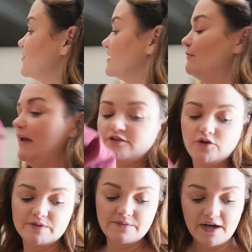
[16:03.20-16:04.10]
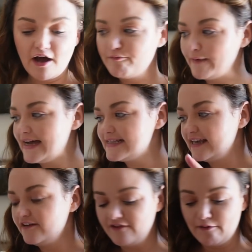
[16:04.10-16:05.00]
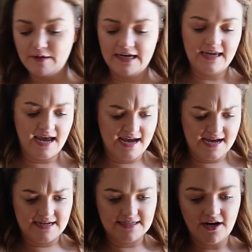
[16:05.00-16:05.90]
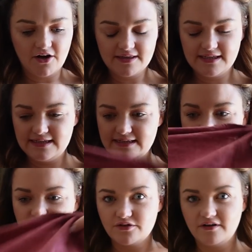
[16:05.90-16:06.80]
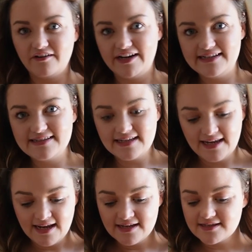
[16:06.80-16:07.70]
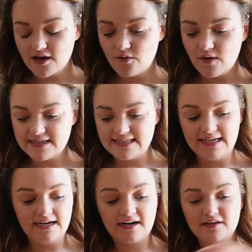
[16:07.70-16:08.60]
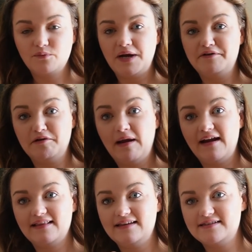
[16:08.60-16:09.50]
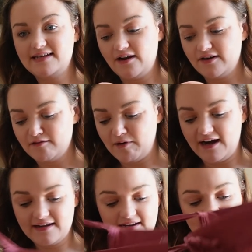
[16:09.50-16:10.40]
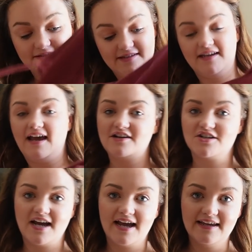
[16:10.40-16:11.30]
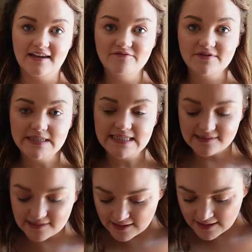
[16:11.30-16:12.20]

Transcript: just picked up, so I got basket fabric and I got these dungarees. So I seen a girl wearing a pair of these down in the market and I was like, hashtag influenced.